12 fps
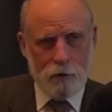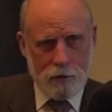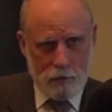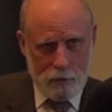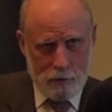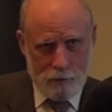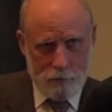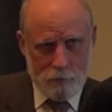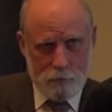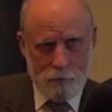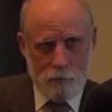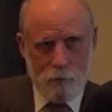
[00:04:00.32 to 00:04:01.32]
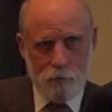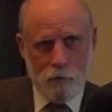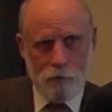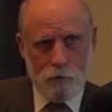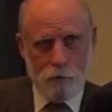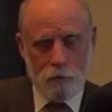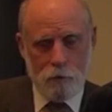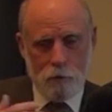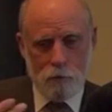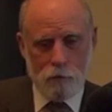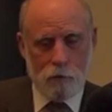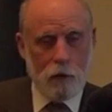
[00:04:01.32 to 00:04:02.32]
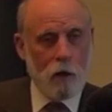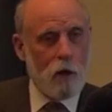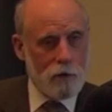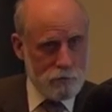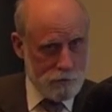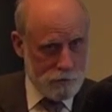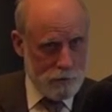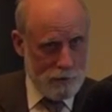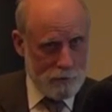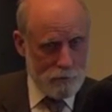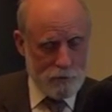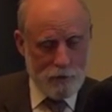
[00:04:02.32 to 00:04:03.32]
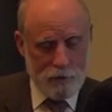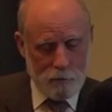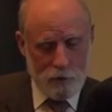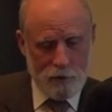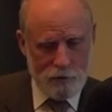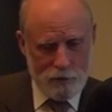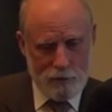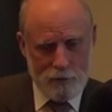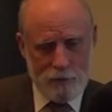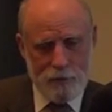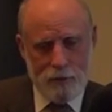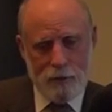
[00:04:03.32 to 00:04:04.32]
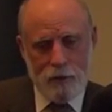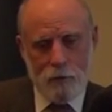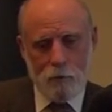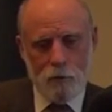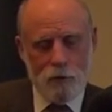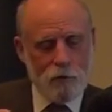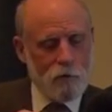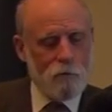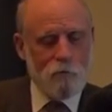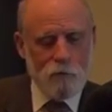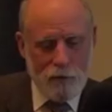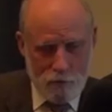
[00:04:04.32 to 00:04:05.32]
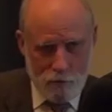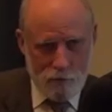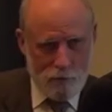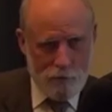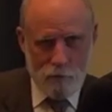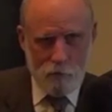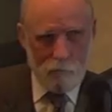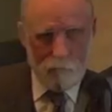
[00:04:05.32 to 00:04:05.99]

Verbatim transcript: R Licklider is a, a psychologist, actually, at M I T. But he's convinced in the